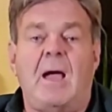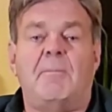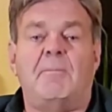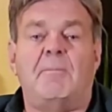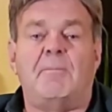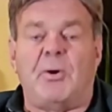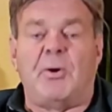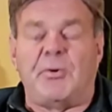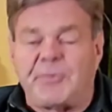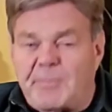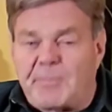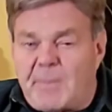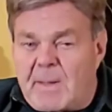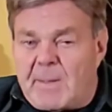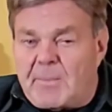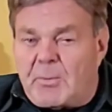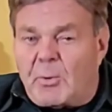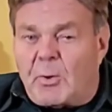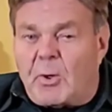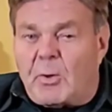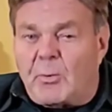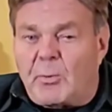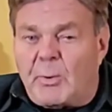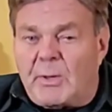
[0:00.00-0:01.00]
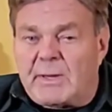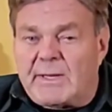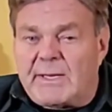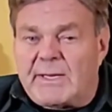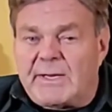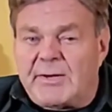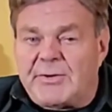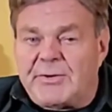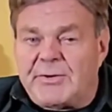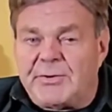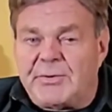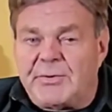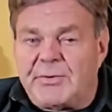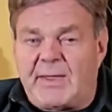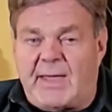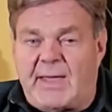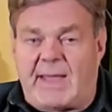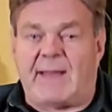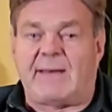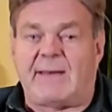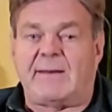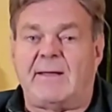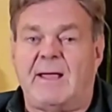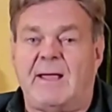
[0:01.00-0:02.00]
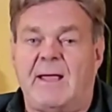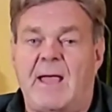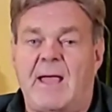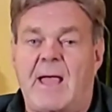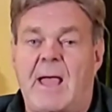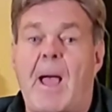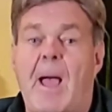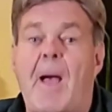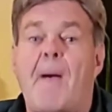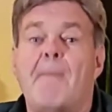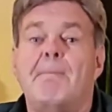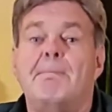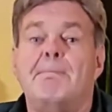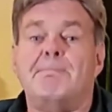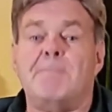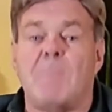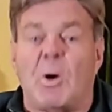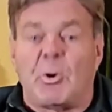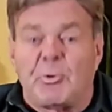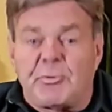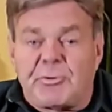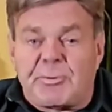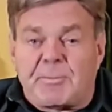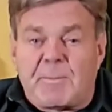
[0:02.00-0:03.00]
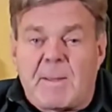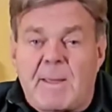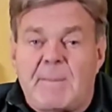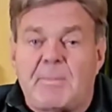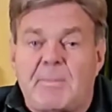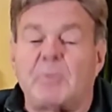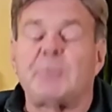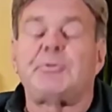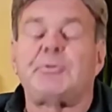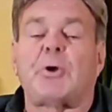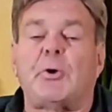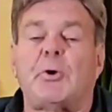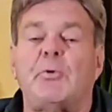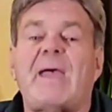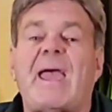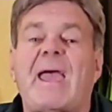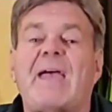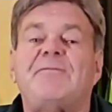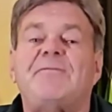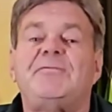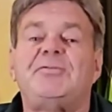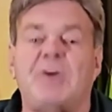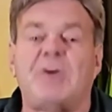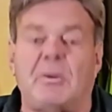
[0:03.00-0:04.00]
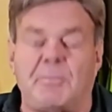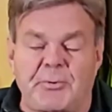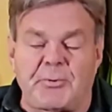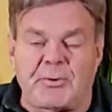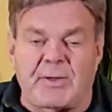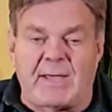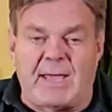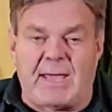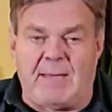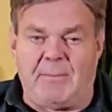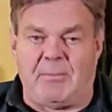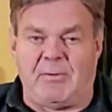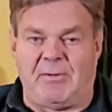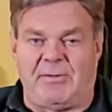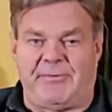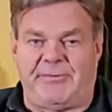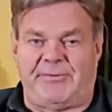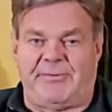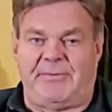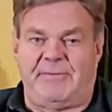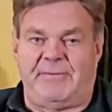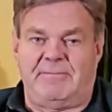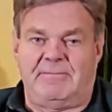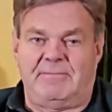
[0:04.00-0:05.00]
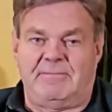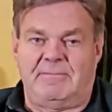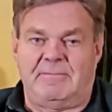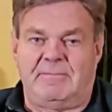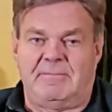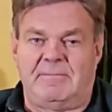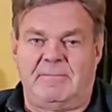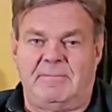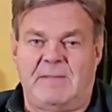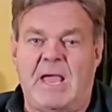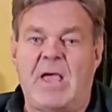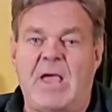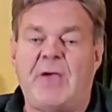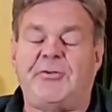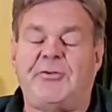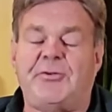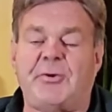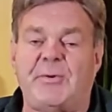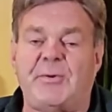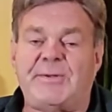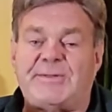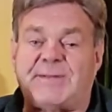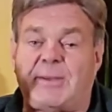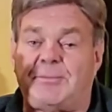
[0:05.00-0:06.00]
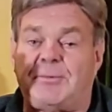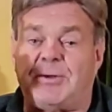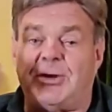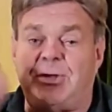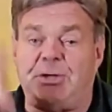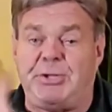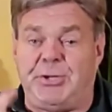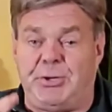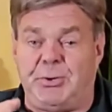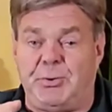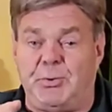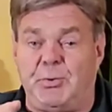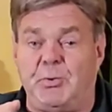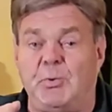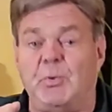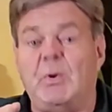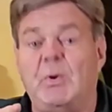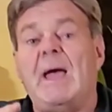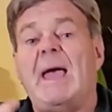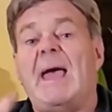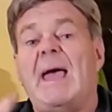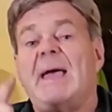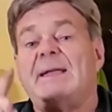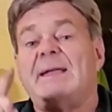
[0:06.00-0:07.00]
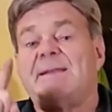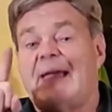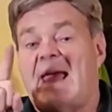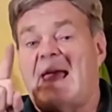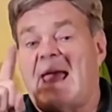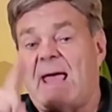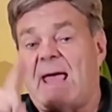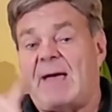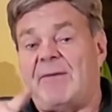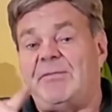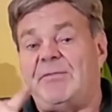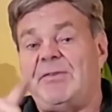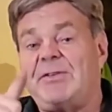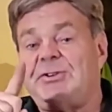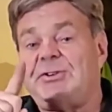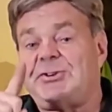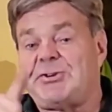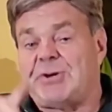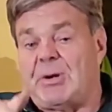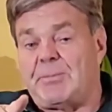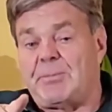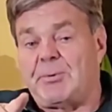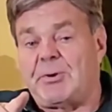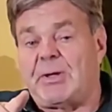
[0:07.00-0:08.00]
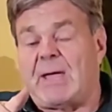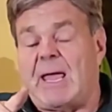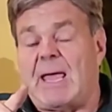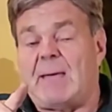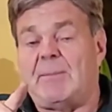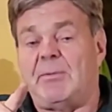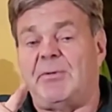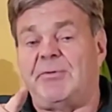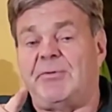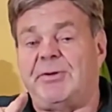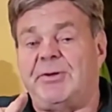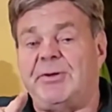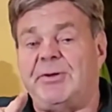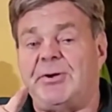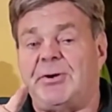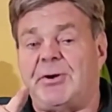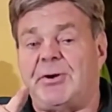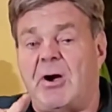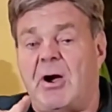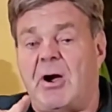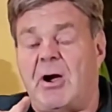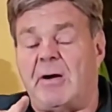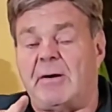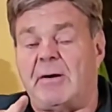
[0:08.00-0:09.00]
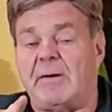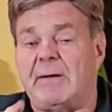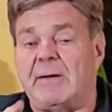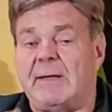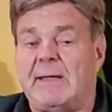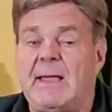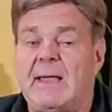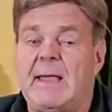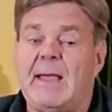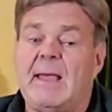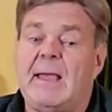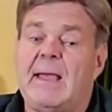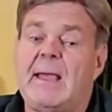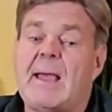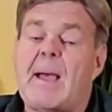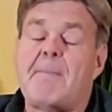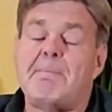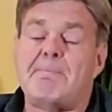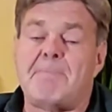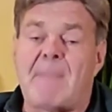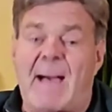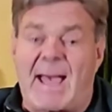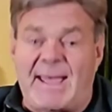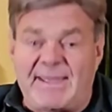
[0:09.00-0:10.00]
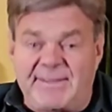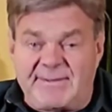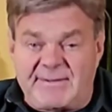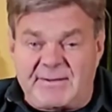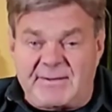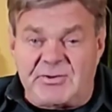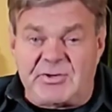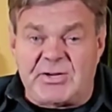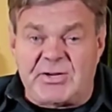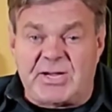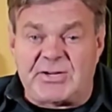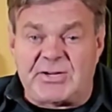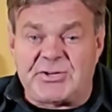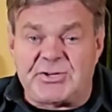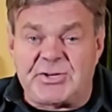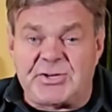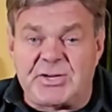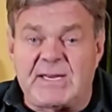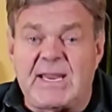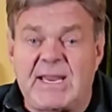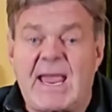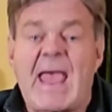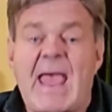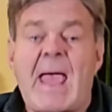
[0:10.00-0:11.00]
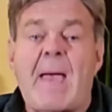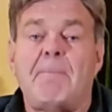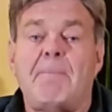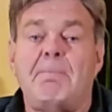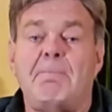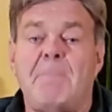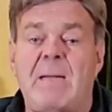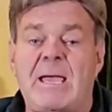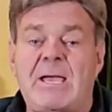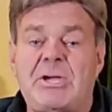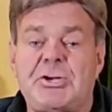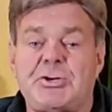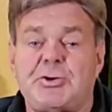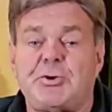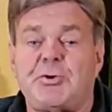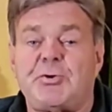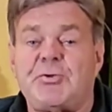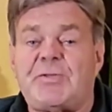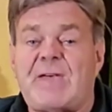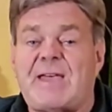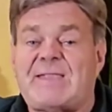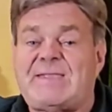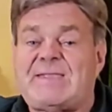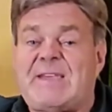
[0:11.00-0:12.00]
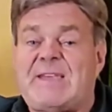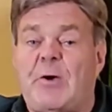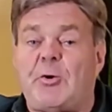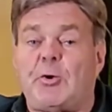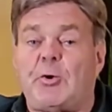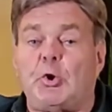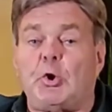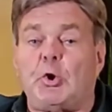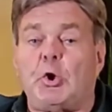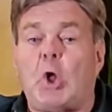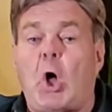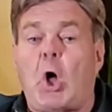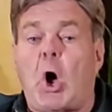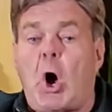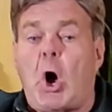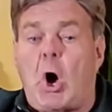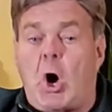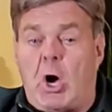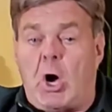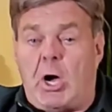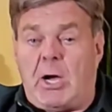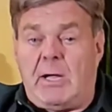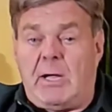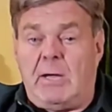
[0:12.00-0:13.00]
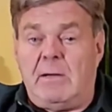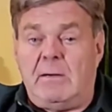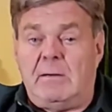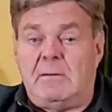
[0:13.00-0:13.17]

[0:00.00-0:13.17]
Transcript: Most people are willing to do that most people don't have jumper cables. So it's up to you to have these jumper cables in your car. My suggestion make sure that they're long.